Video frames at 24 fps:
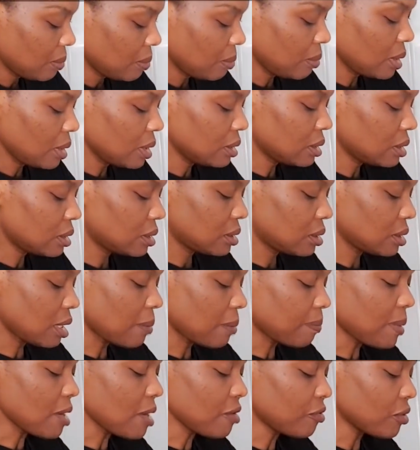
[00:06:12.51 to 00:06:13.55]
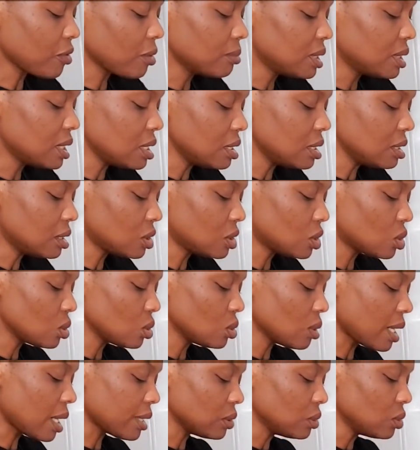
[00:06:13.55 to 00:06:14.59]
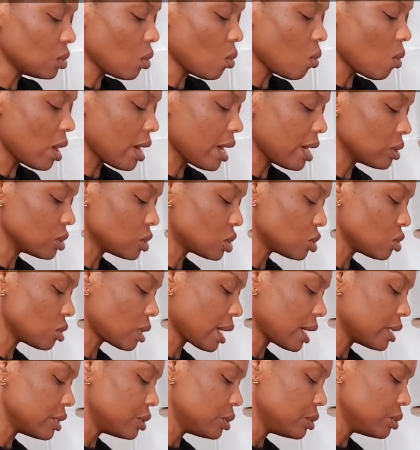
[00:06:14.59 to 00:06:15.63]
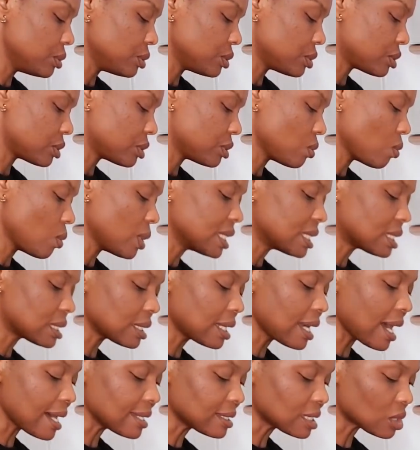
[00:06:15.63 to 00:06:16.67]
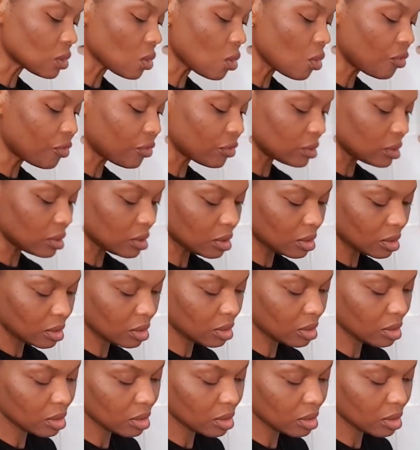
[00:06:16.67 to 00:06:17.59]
But apart from these two, I don't know what else you can use with gas ovens.